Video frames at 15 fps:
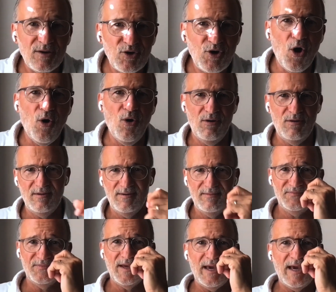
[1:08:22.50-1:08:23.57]
go
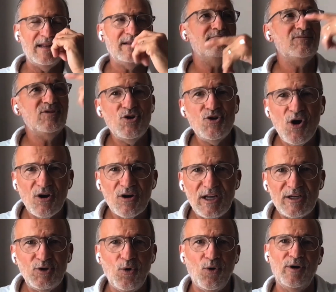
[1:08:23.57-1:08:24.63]
and knock
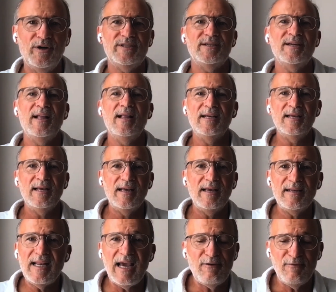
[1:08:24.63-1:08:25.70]
at doors.
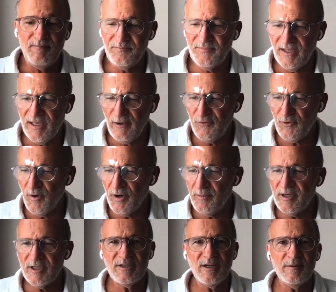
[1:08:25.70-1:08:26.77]
Like if you want to
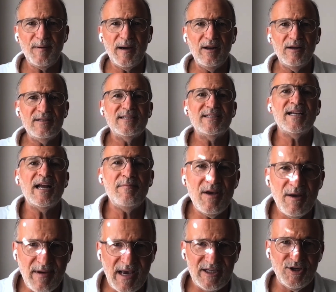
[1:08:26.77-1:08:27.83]
be a stunt pilot, send
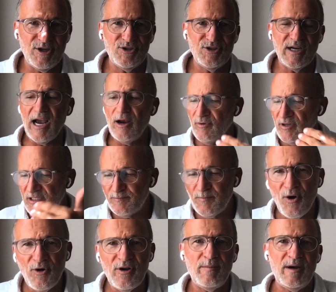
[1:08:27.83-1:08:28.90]
me a message. I
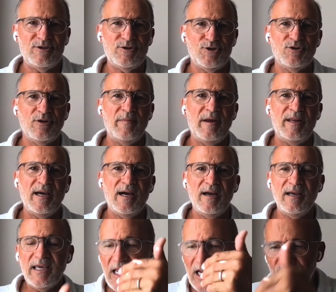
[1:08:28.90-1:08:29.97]
respond on my social
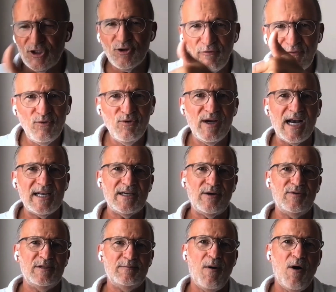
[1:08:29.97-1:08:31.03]
media. Each of you guys, I
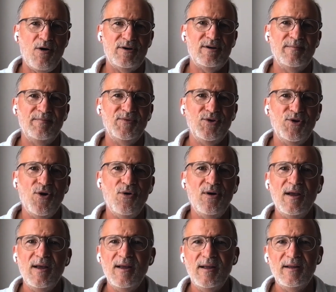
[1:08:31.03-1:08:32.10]
respond, you
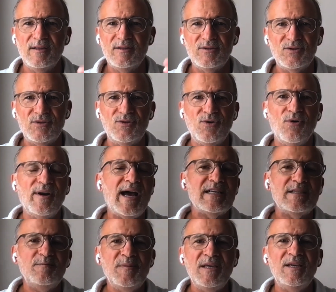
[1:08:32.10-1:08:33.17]
know, don't
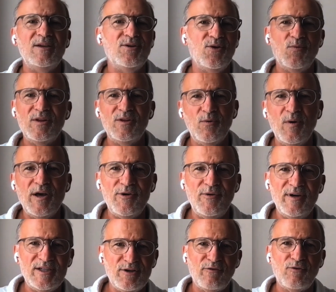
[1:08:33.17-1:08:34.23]
ask me, you know, what the
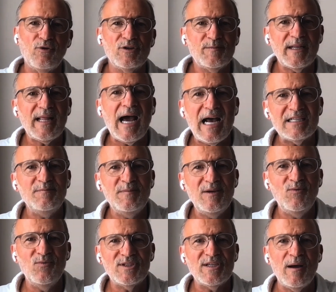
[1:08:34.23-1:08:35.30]
weather is, of course, but ask
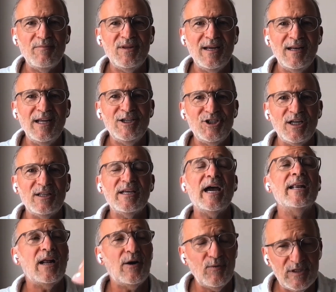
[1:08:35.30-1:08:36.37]
me something legit
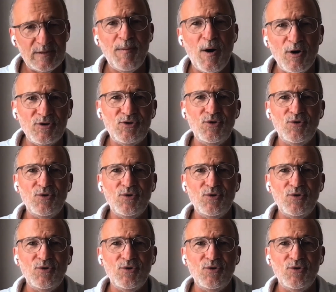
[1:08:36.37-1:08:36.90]
and I'll respond